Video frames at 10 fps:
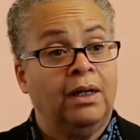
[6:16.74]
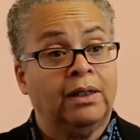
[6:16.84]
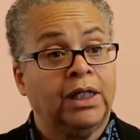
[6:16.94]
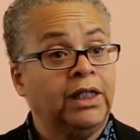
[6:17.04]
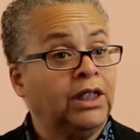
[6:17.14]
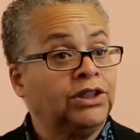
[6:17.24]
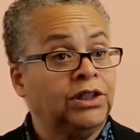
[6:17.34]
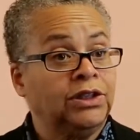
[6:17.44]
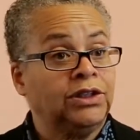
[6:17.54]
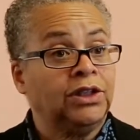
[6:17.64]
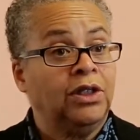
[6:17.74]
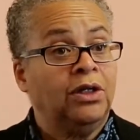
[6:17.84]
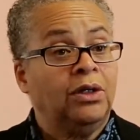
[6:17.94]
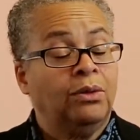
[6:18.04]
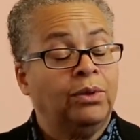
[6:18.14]
connections
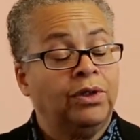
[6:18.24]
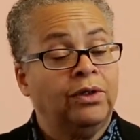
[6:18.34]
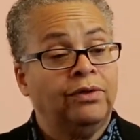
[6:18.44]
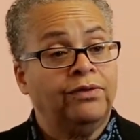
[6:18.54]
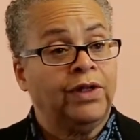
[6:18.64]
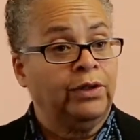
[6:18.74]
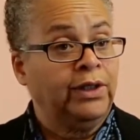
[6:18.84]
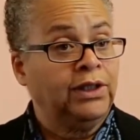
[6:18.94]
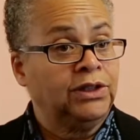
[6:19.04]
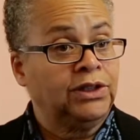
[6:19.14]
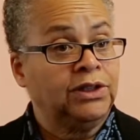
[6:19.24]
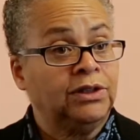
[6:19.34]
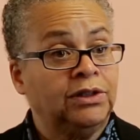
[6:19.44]
with the veterans